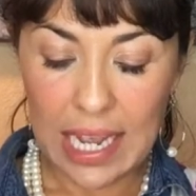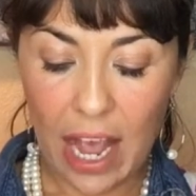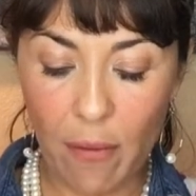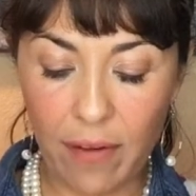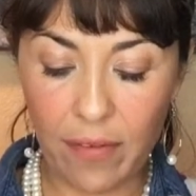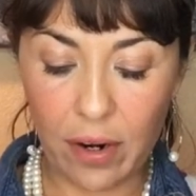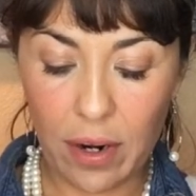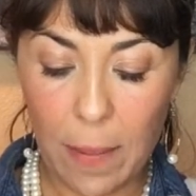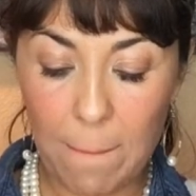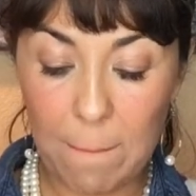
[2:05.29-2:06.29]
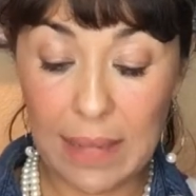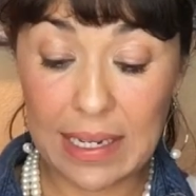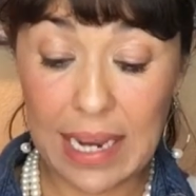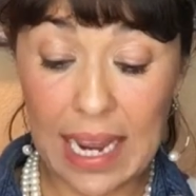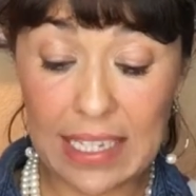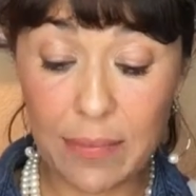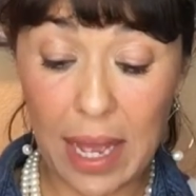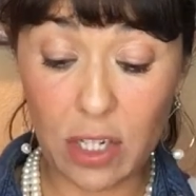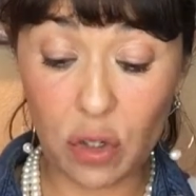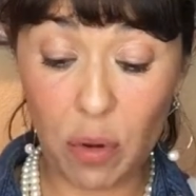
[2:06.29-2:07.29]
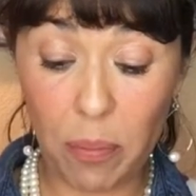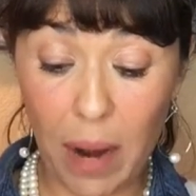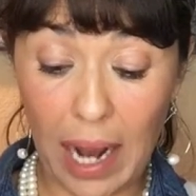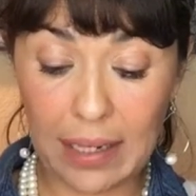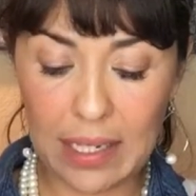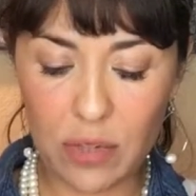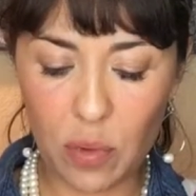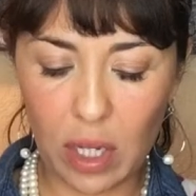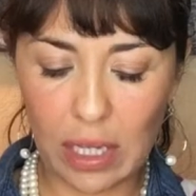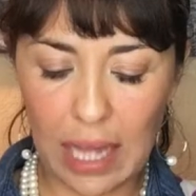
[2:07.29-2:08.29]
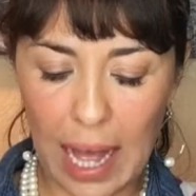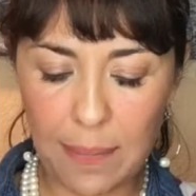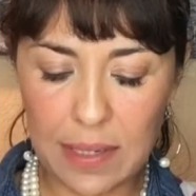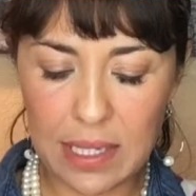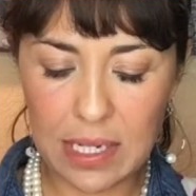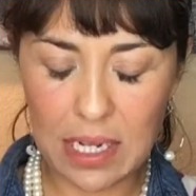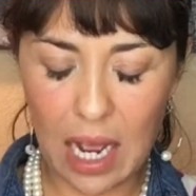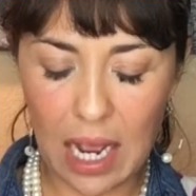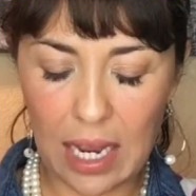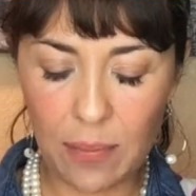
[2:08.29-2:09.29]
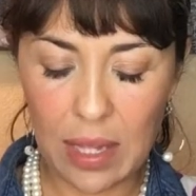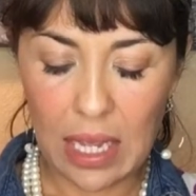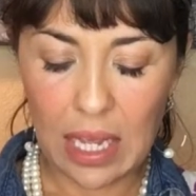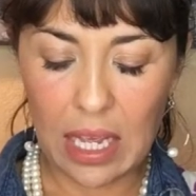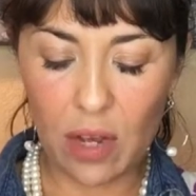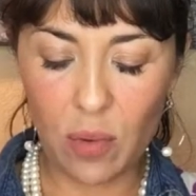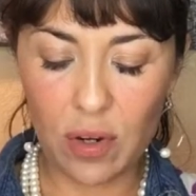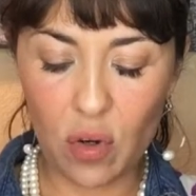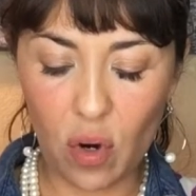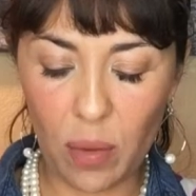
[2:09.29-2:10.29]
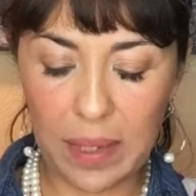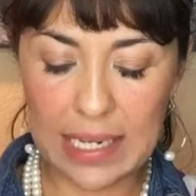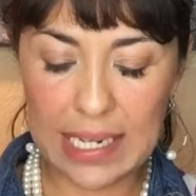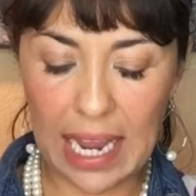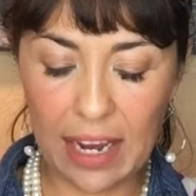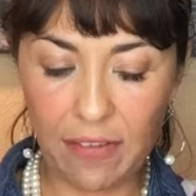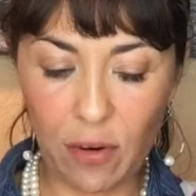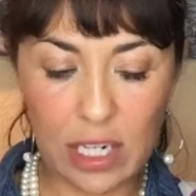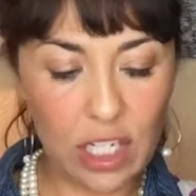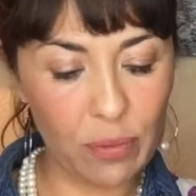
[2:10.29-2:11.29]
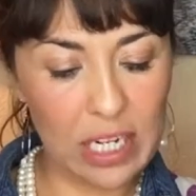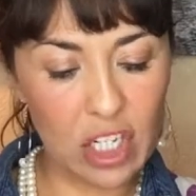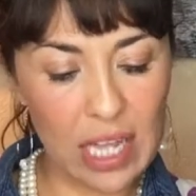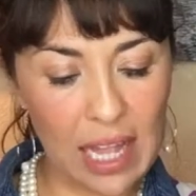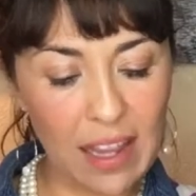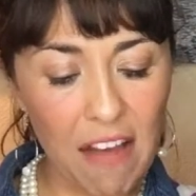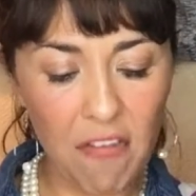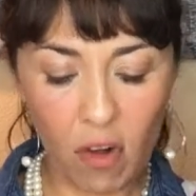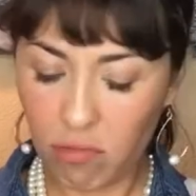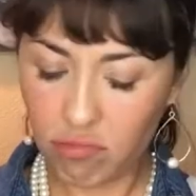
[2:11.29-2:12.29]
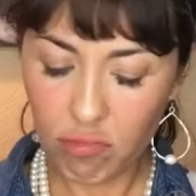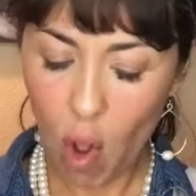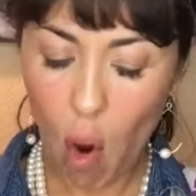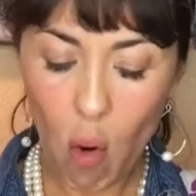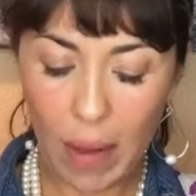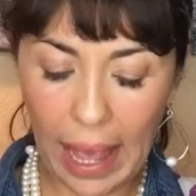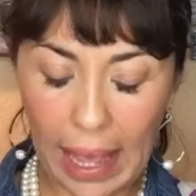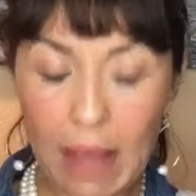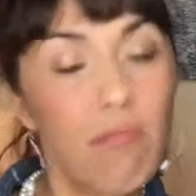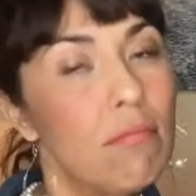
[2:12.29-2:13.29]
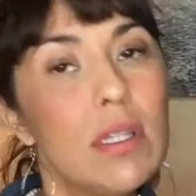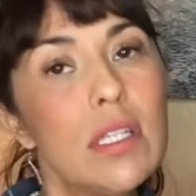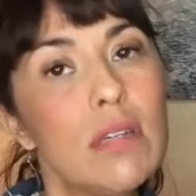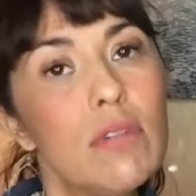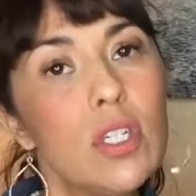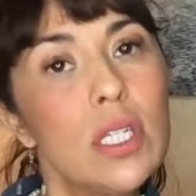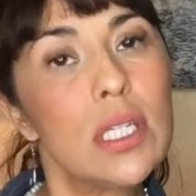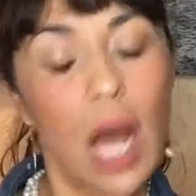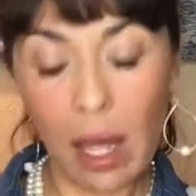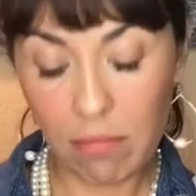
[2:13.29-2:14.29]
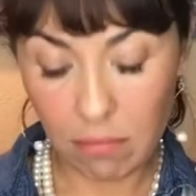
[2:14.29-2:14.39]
However, today's magical practice will collapse the time it would normally take for it to reach that level. Okay, let's see what she's got.